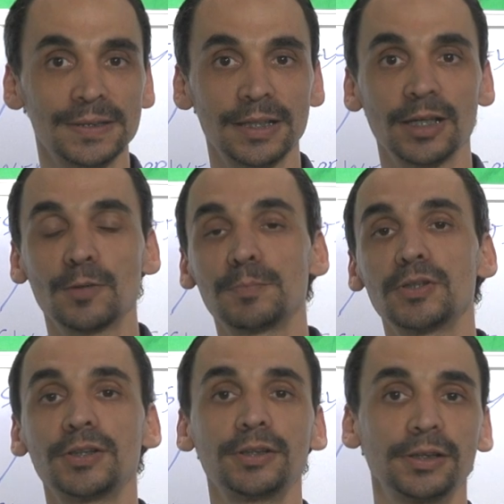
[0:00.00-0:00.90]
a
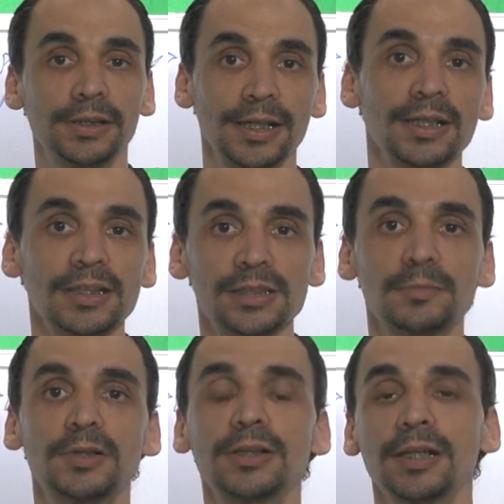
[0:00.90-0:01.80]
computer in a
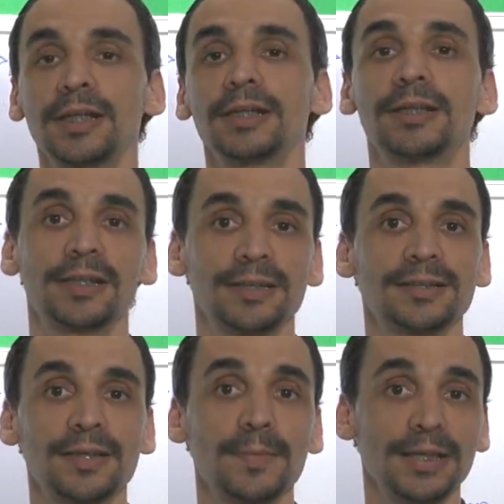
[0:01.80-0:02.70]
customer that
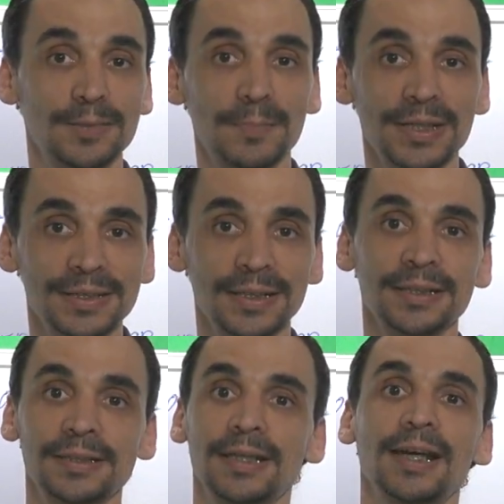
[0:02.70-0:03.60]
is a, is a business,